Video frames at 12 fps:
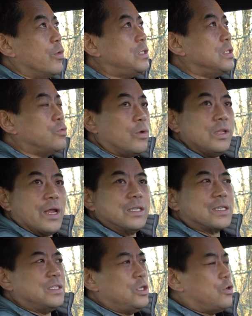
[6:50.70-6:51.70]
which is really nice
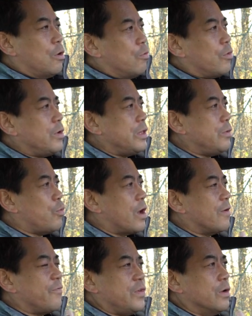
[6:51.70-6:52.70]
because you don't really want
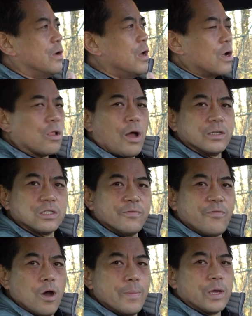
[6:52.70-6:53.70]
to feel
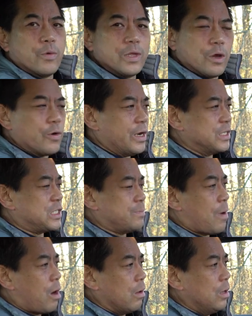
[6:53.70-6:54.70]
claustrophobic when you're in a
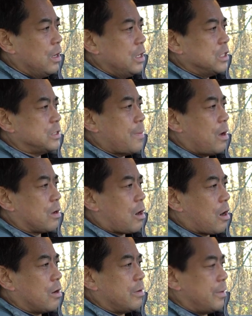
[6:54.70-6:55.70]
small
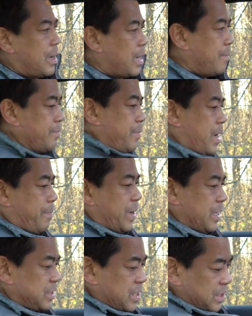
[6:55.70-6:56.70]
car. Yeah, but
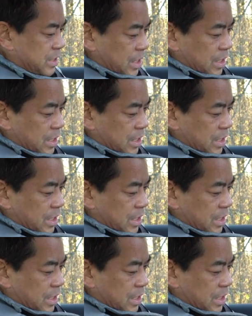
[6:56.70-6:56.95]
it's just,